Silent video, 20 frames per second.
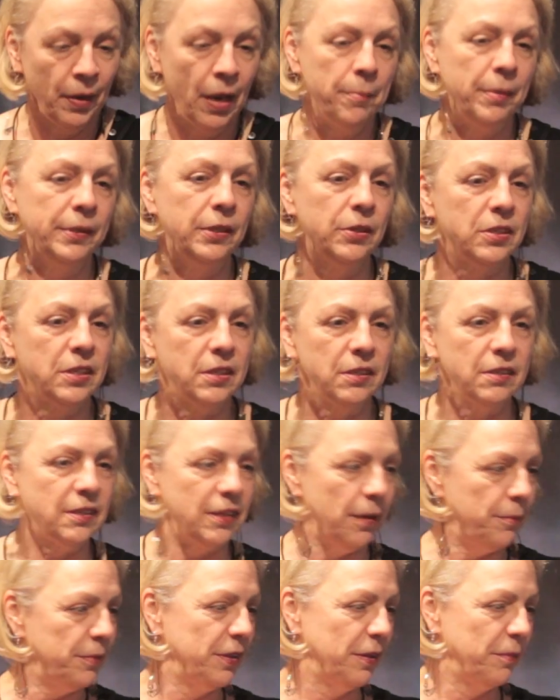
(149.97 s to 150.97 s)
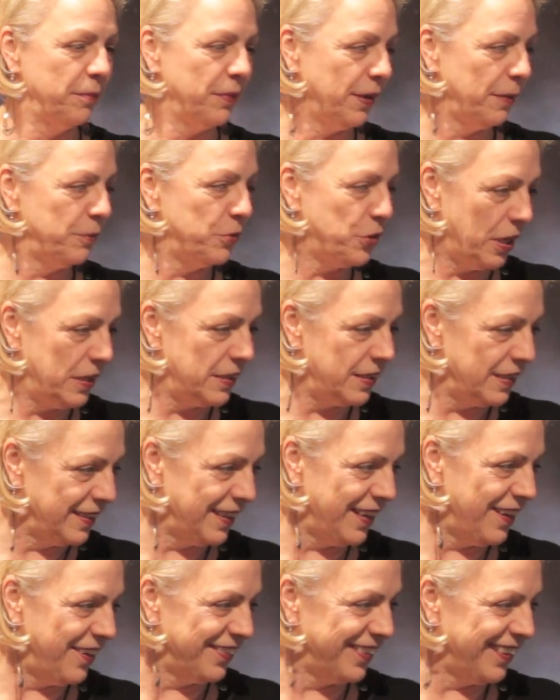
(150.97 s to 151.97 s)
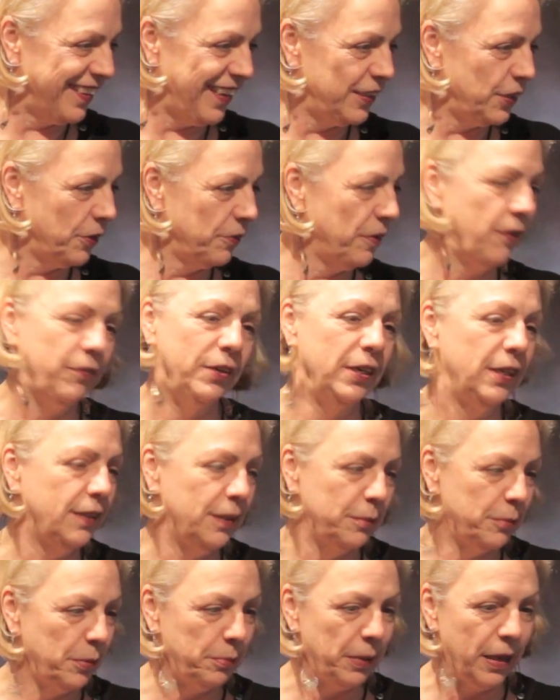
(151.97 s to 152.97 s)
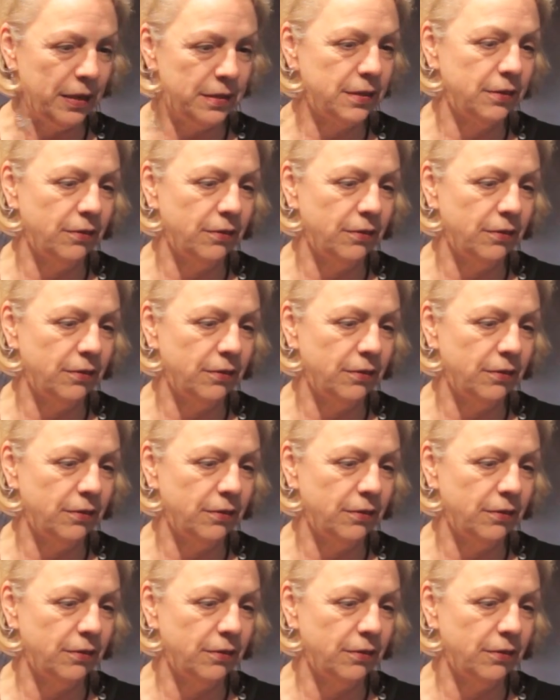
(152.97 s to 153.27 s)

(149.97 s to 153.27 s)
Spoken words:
but there's still some of them that I'm chasing down that I don't have anything with that.